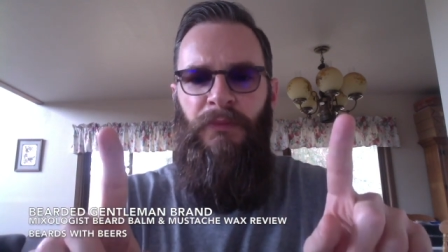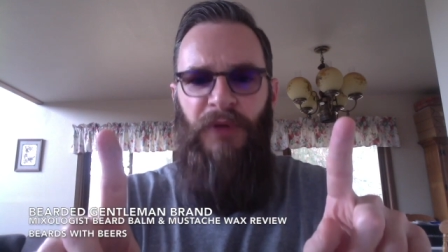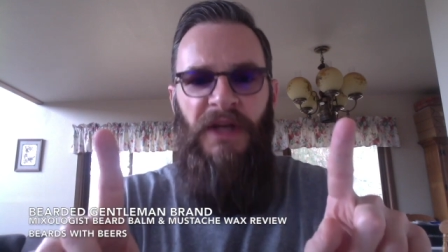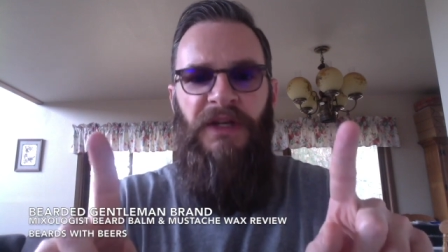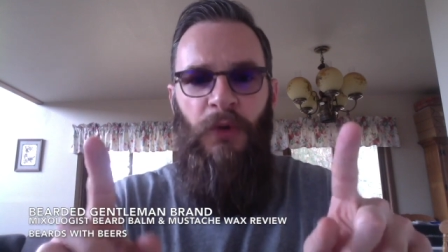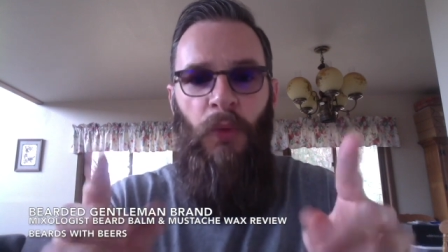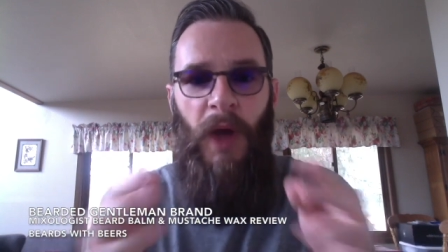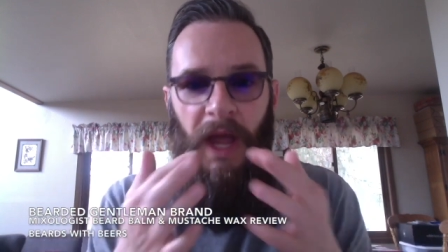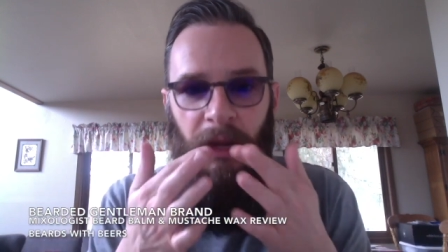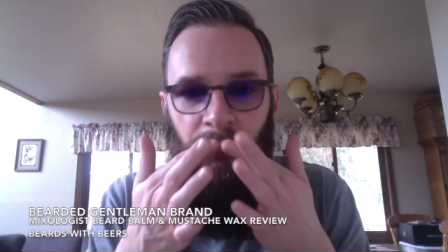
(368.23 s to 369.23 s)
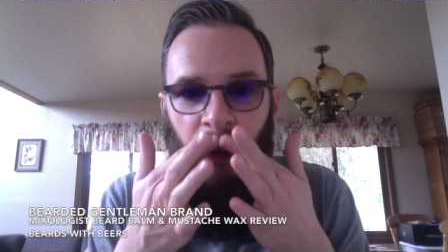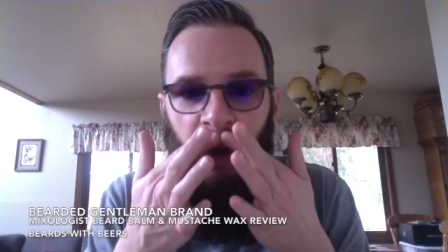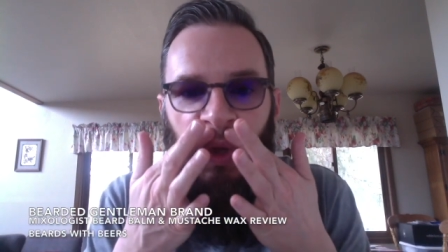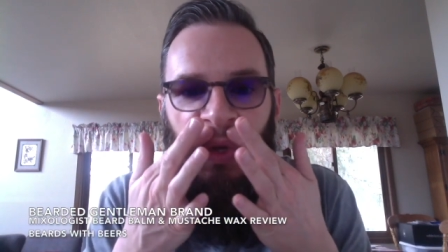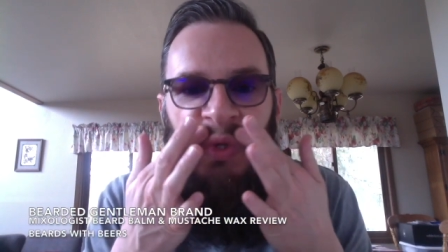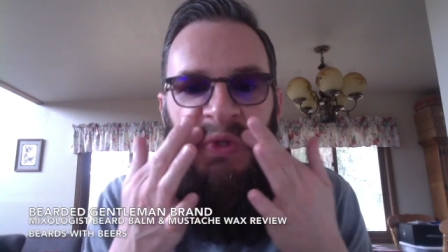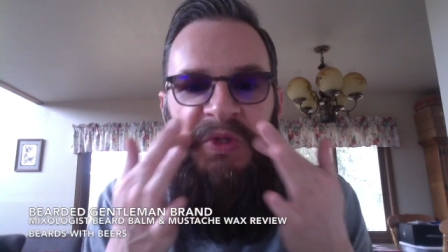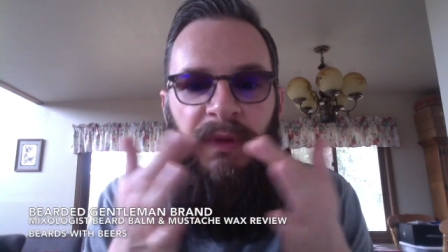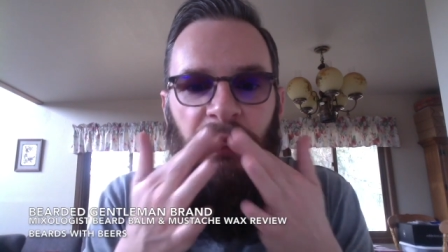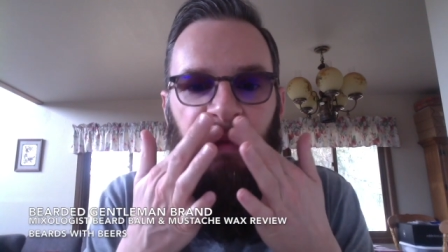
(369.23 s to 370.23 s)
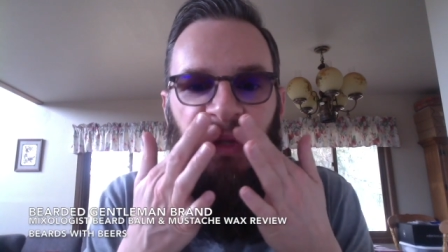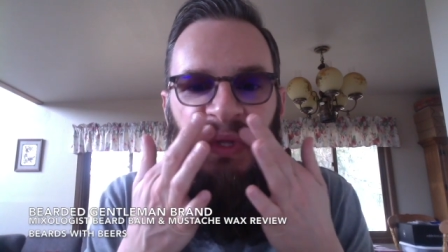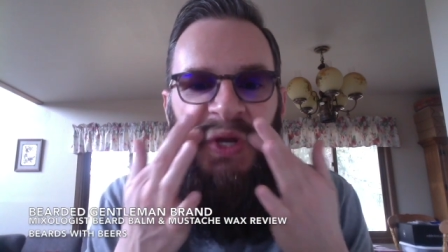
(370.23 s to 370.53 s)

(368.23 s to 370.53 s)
blended away. So I'm gonna put